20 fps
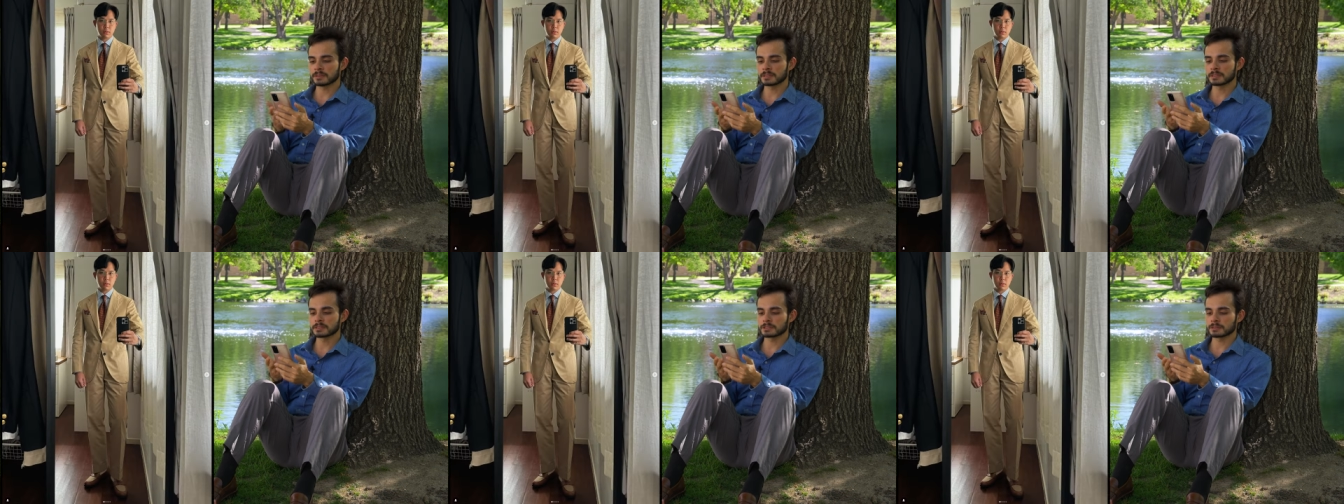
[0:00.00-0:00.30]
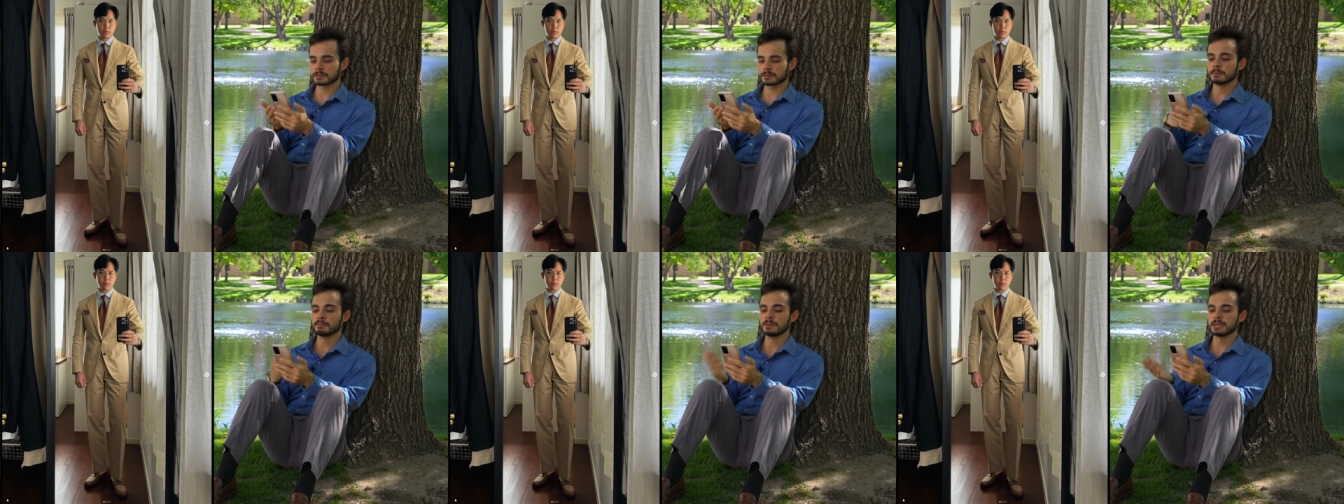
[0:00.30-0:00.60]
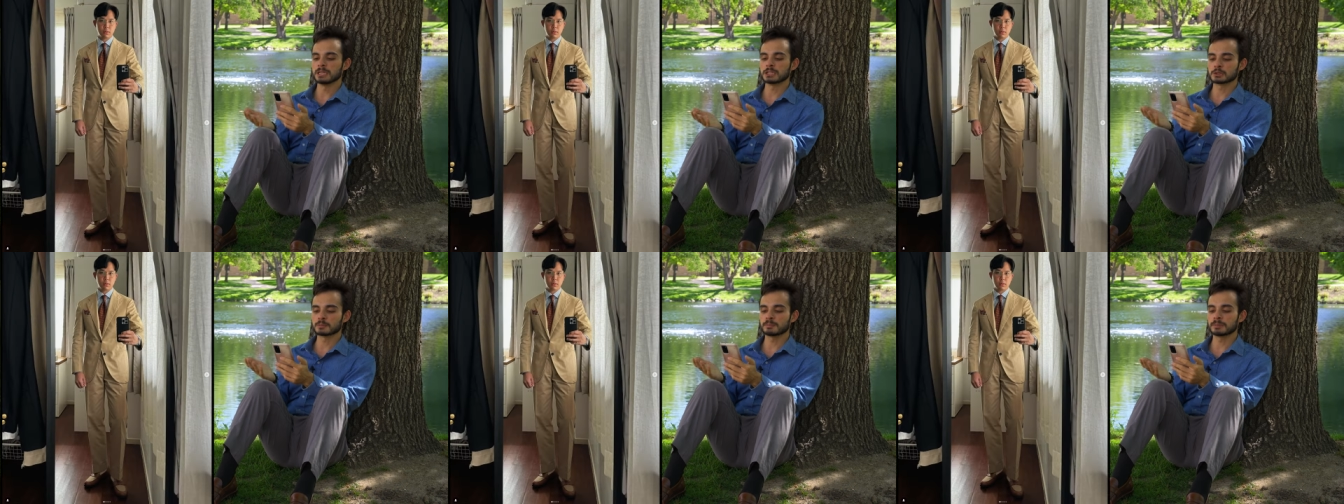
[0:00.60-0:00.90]
This
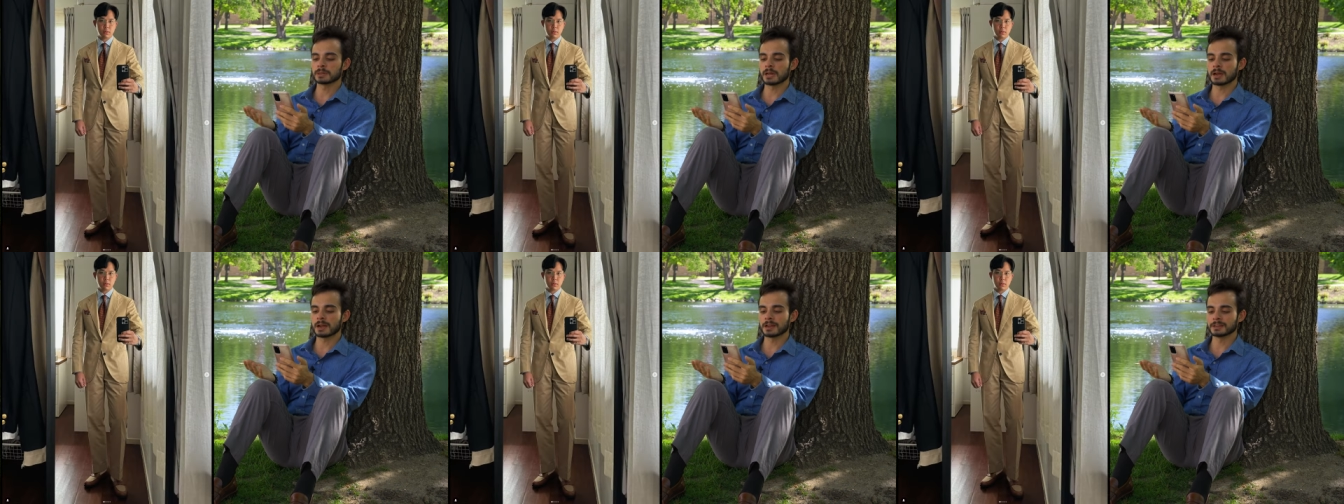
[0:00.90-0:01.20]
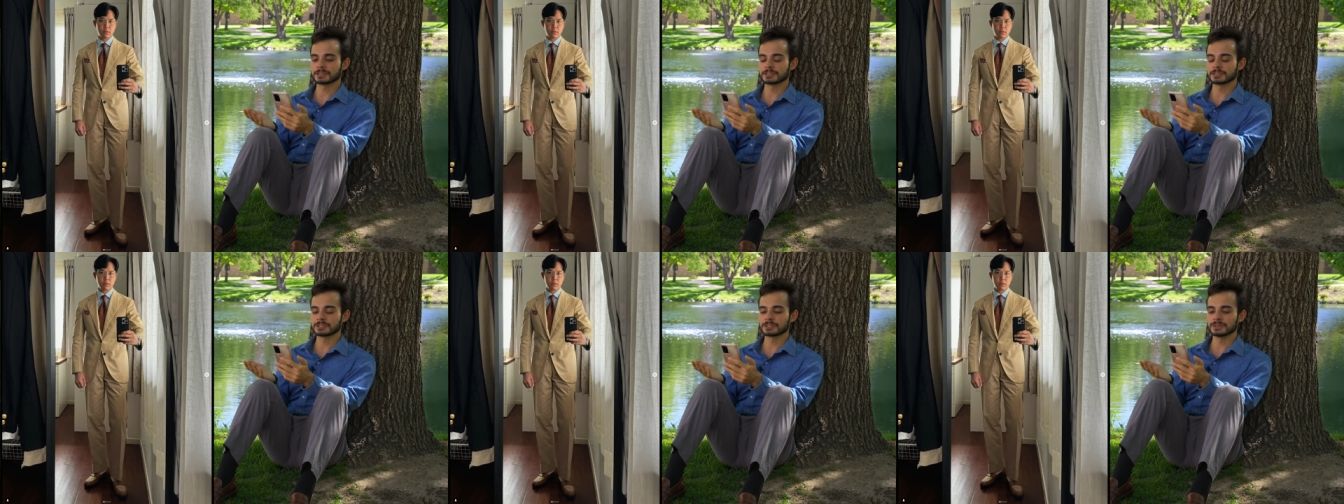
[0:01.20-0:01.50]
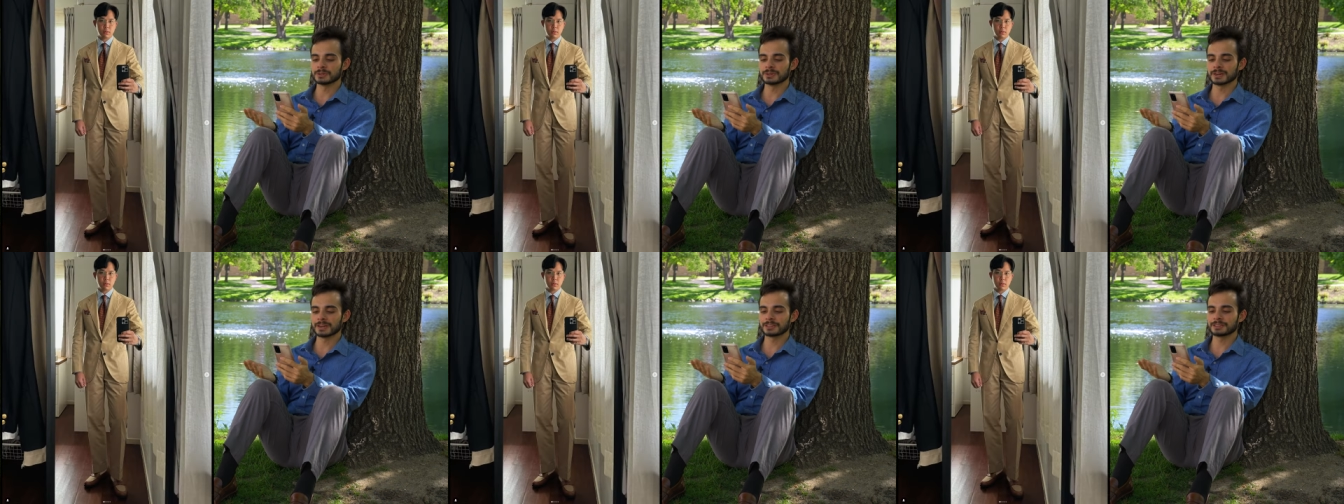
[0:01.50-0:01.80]
beach blonde
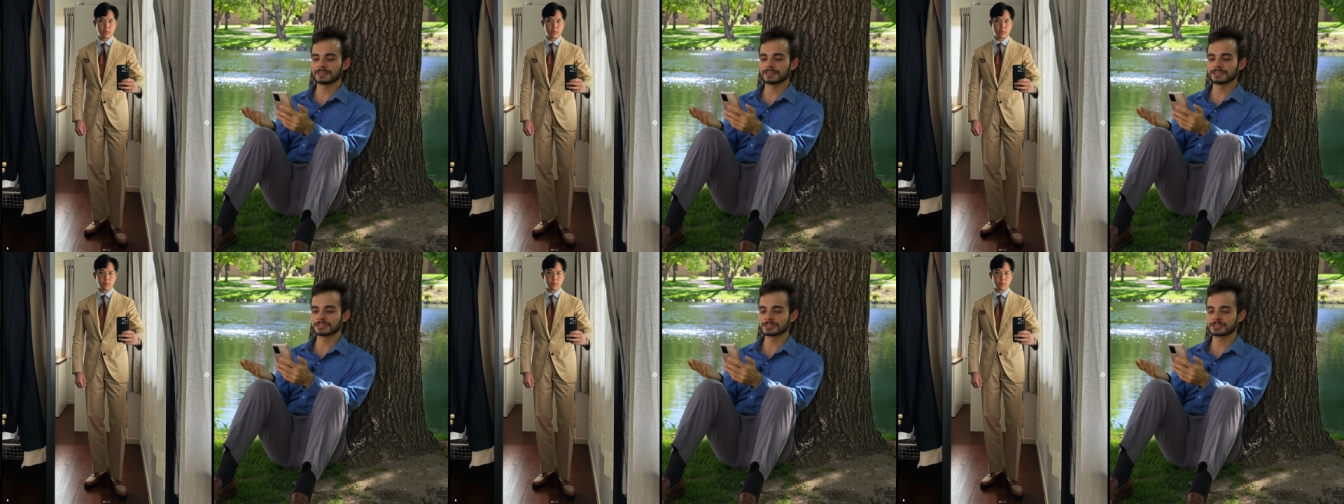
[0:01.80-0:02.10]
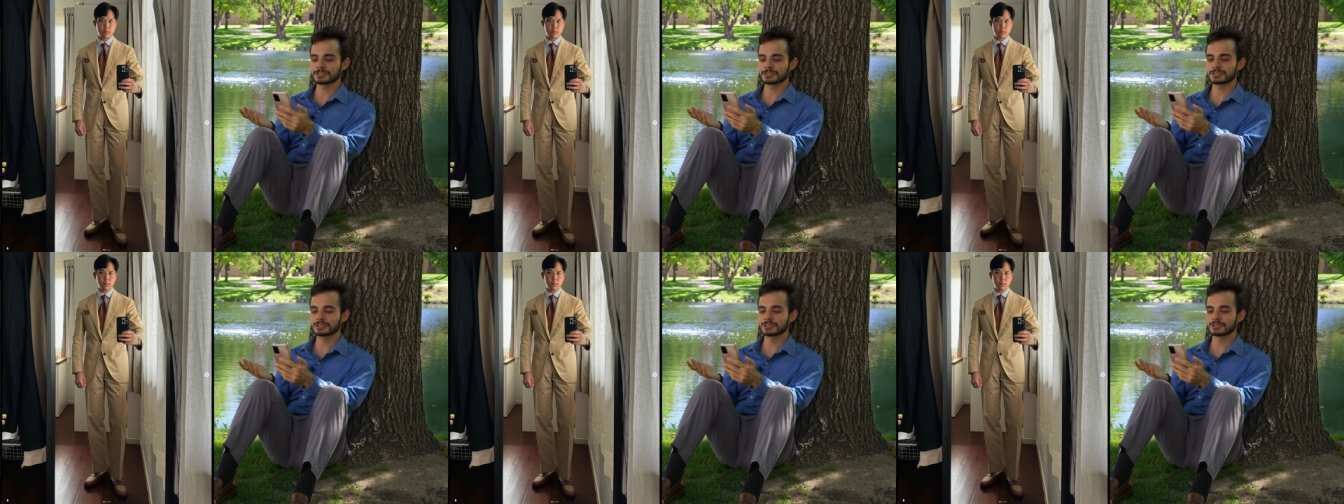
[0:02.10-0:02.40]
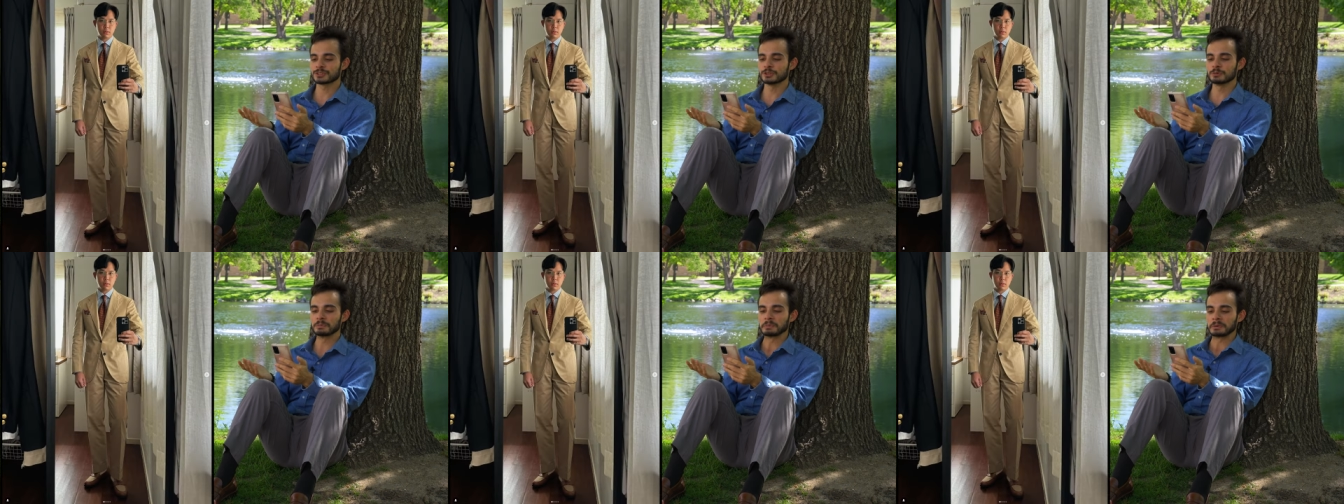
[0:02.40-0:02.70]
suit, I think, is
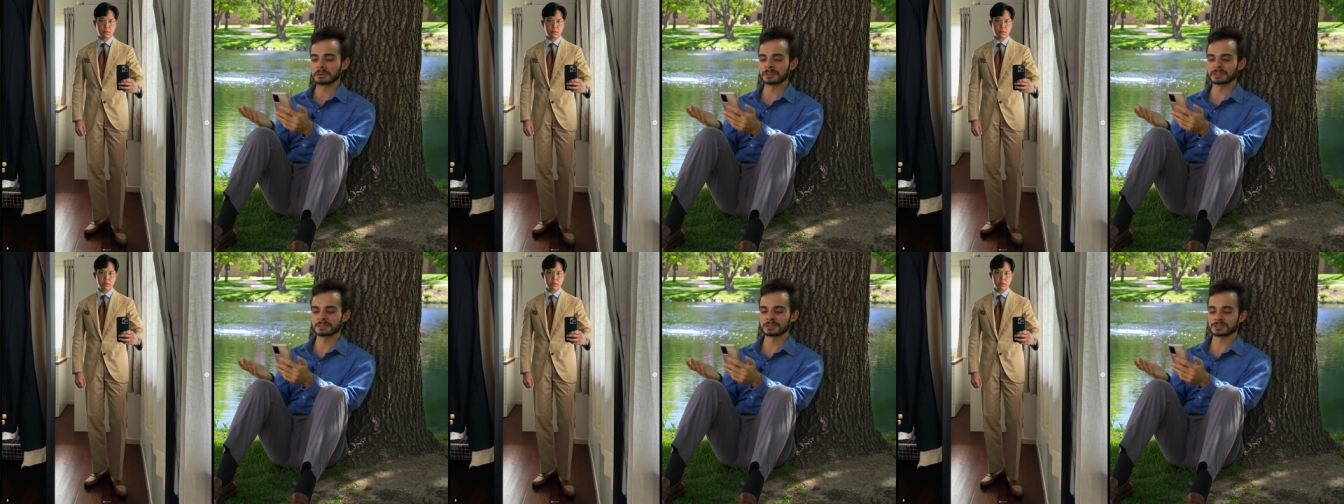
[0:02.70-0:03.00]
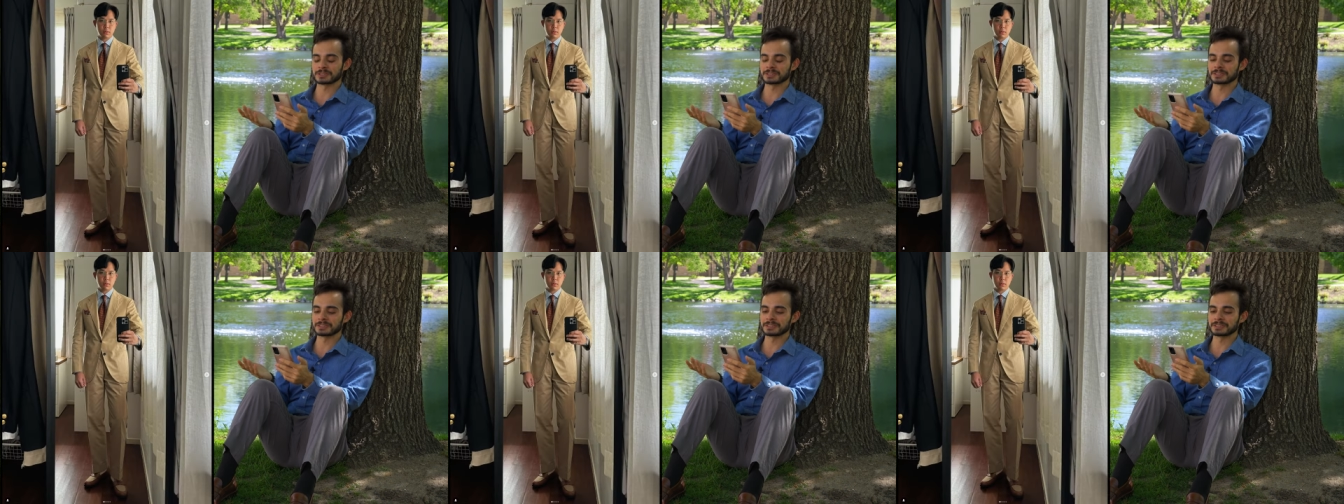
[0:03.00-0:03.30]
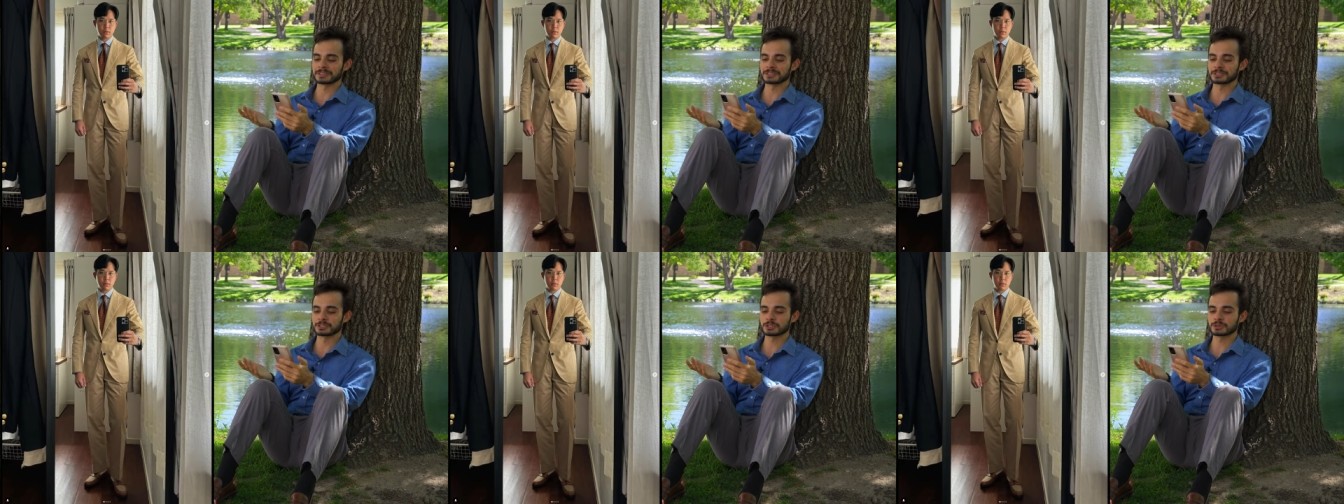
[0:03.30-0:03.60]
super
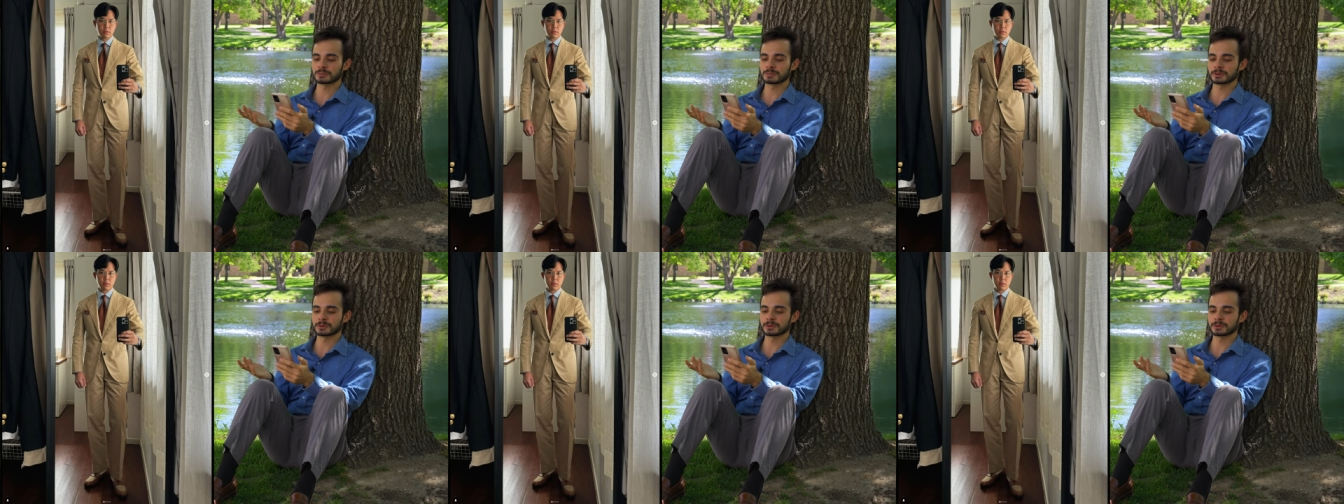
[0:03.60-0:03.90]
interesting and super